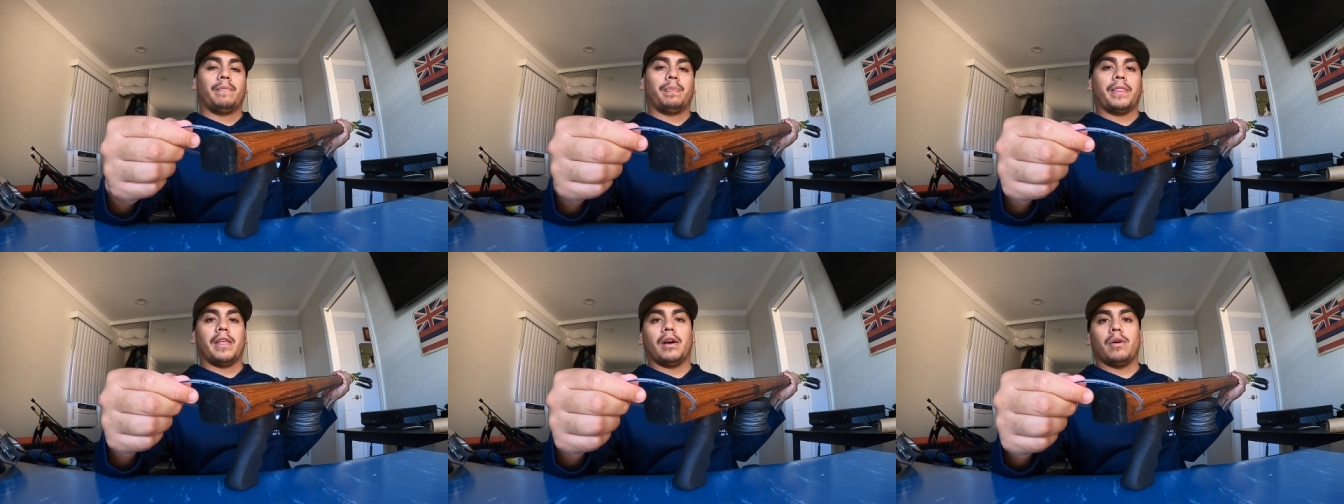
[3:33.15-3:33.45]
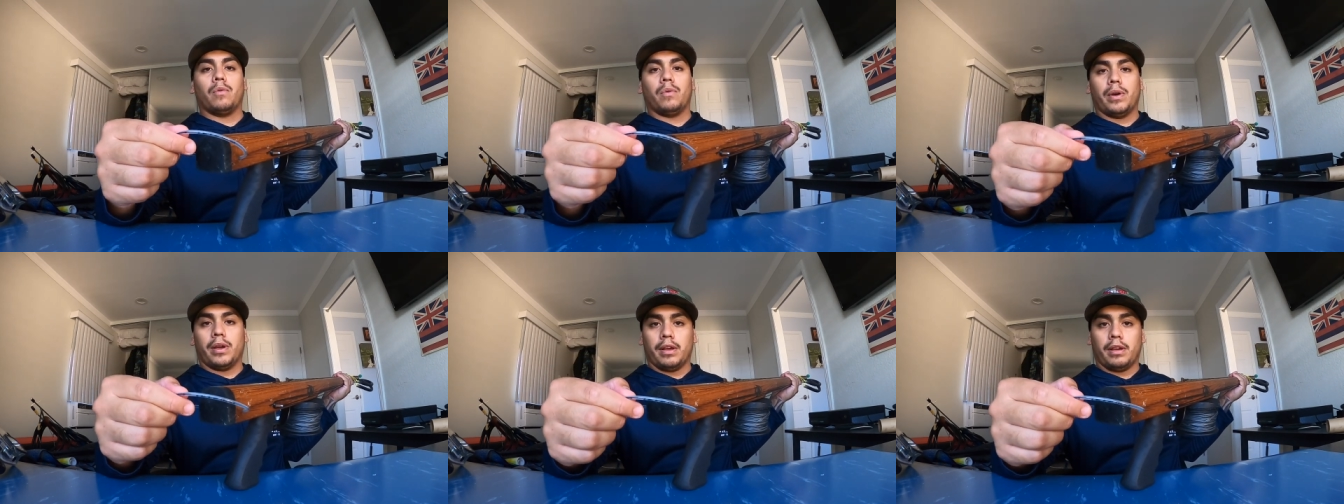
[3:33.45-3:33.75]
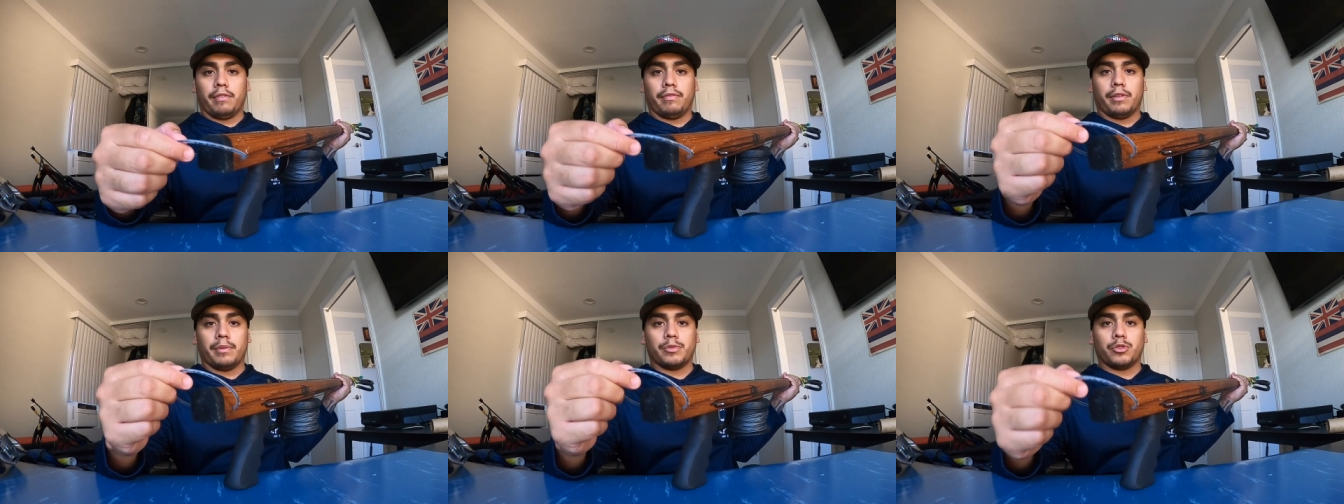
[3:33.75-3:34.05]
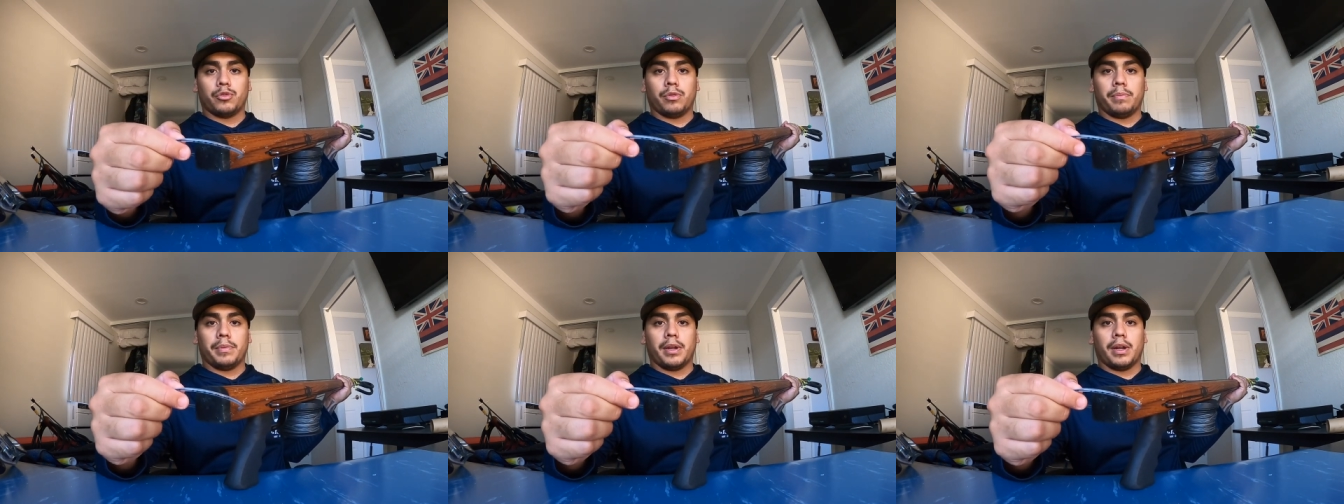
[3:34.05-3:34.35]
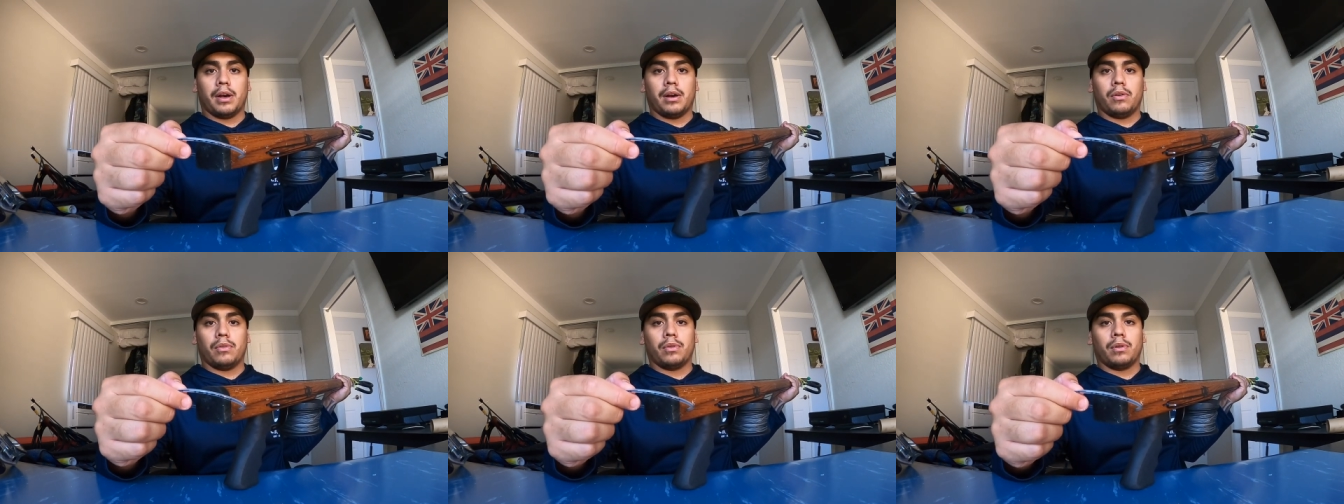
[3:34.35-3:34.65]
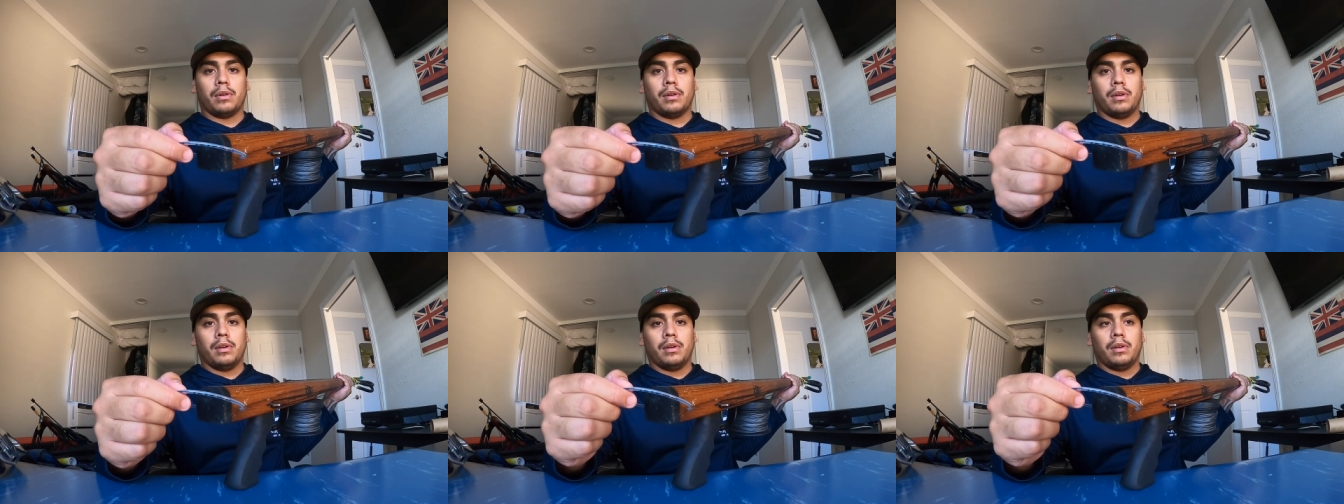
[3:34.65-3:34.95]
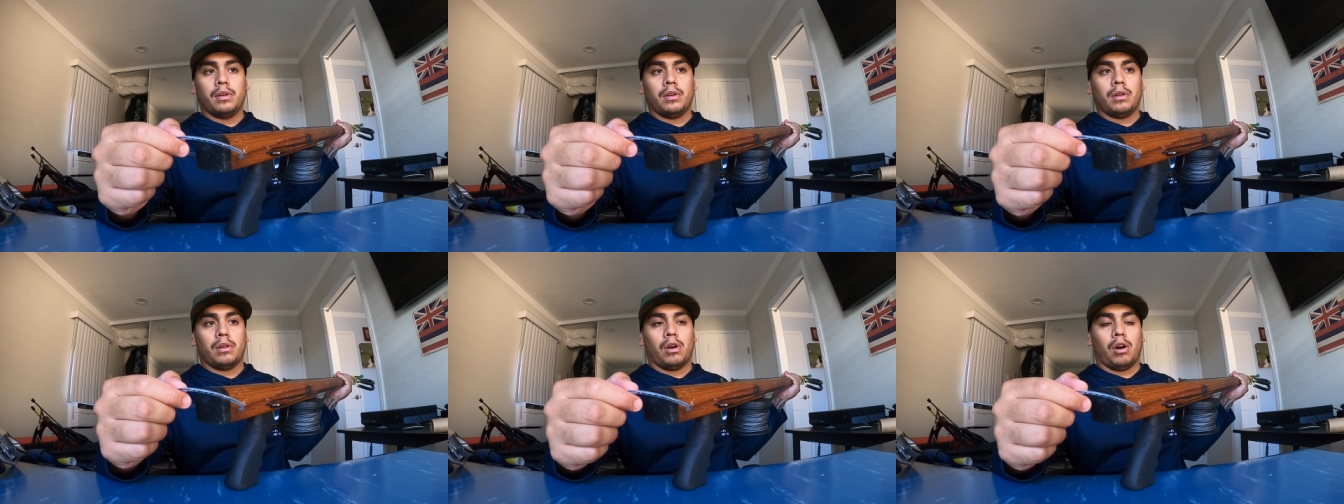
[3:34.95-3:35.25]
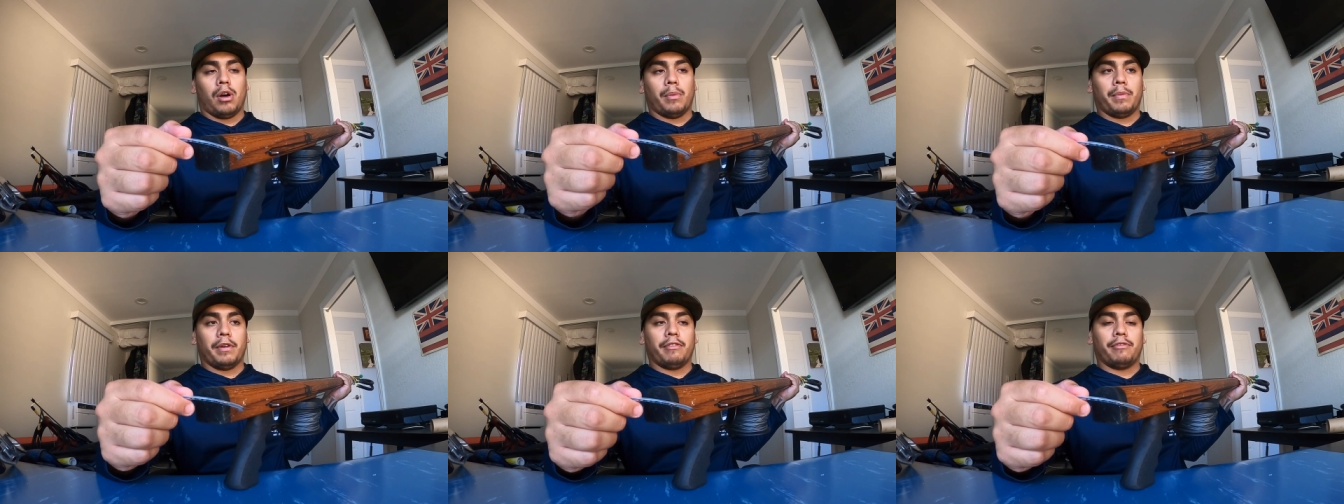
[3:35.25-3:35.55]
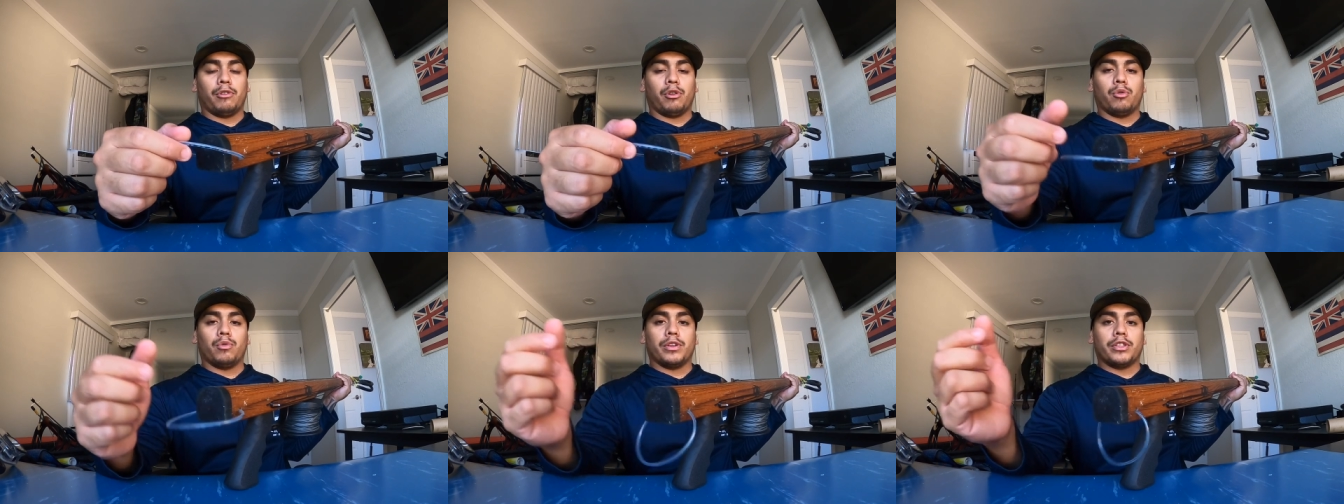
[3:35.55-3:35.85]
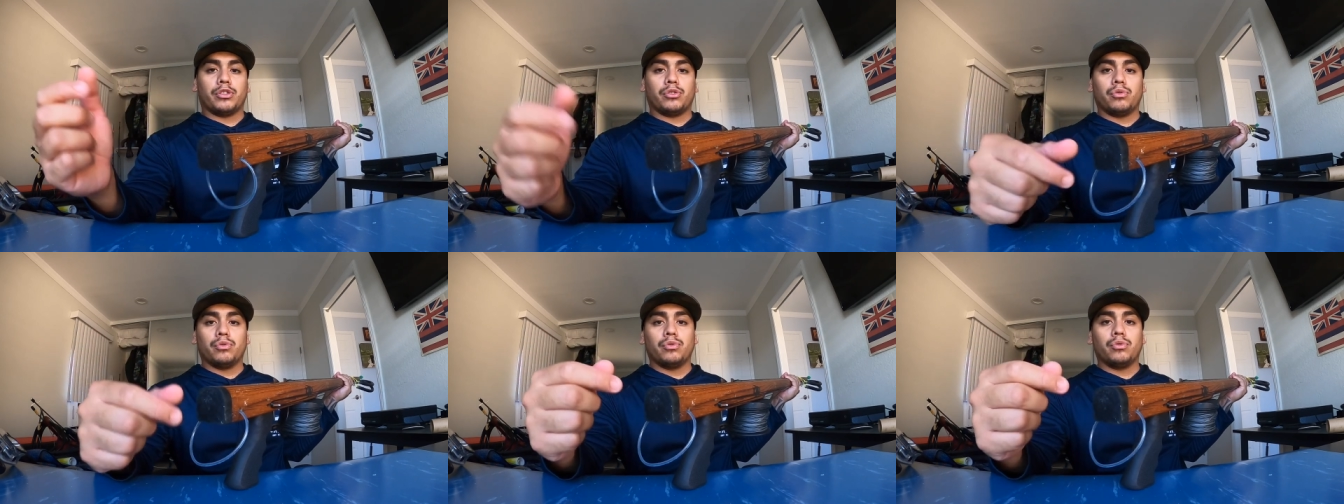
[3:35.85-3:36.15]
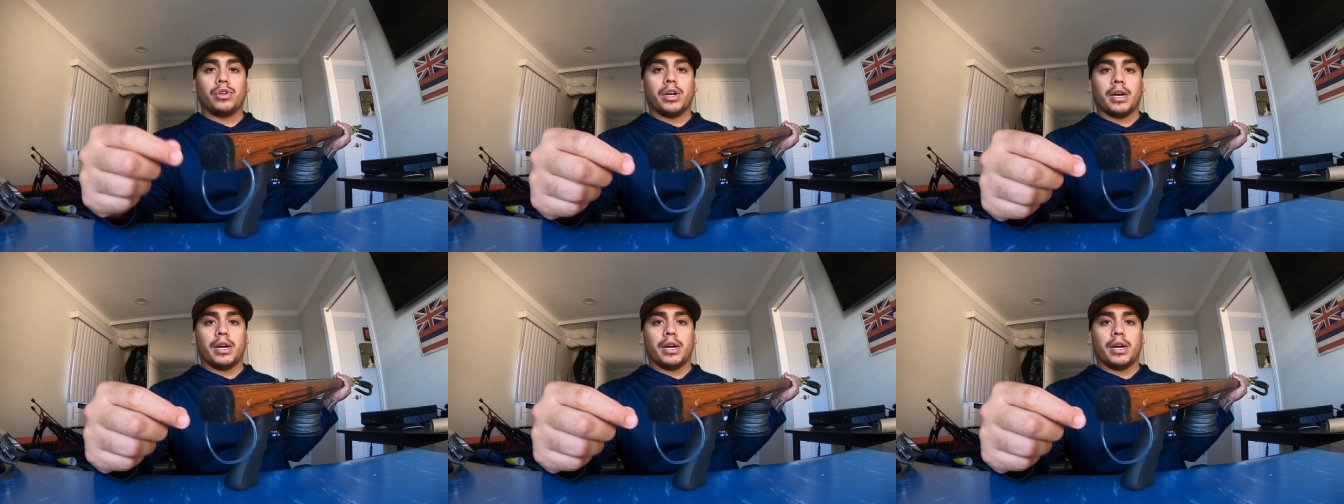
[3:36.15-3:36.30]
That way, if I'm swimming out on my float with two